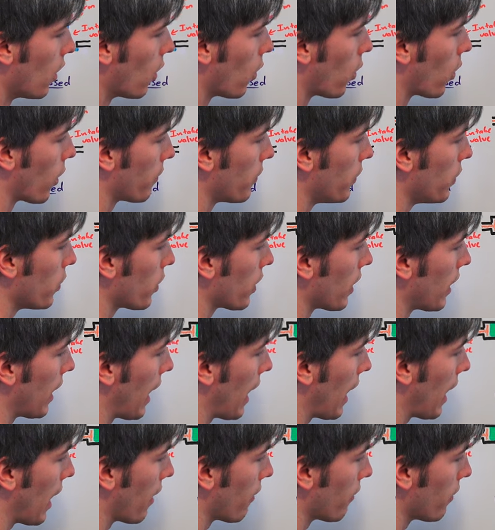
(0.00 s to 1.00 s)
Or if you can
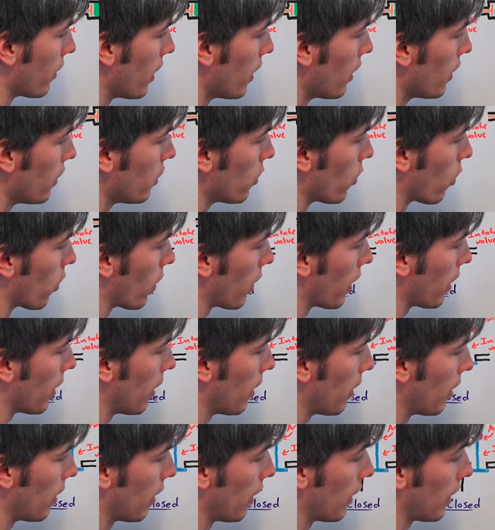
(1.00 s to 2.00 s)
have
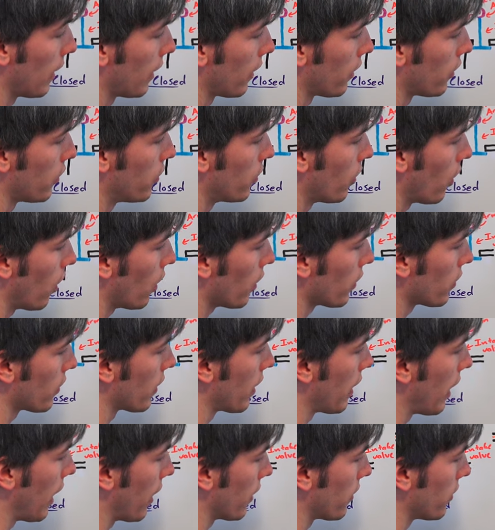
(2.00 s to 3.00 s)
your
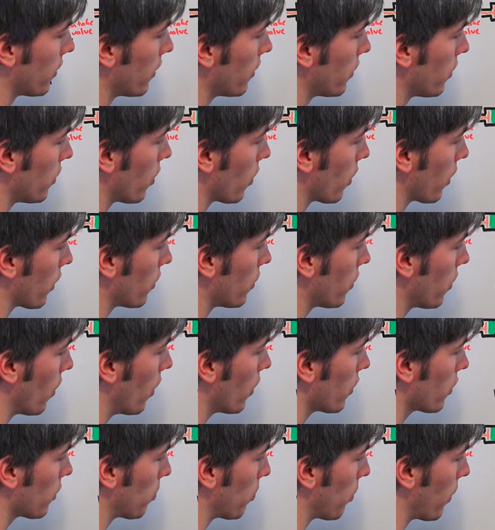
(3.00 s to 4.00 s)
exhaust gases, your
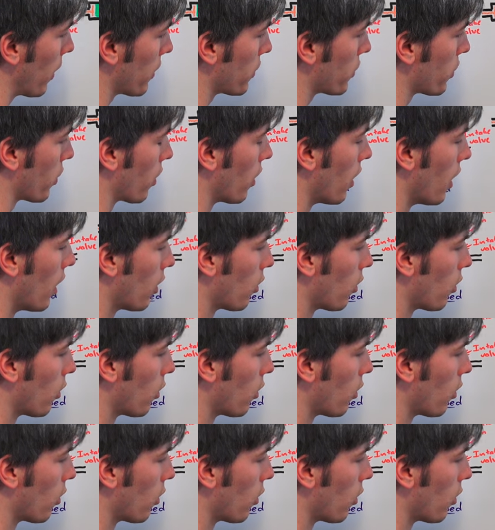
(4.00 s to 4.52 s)
exhaust pressure,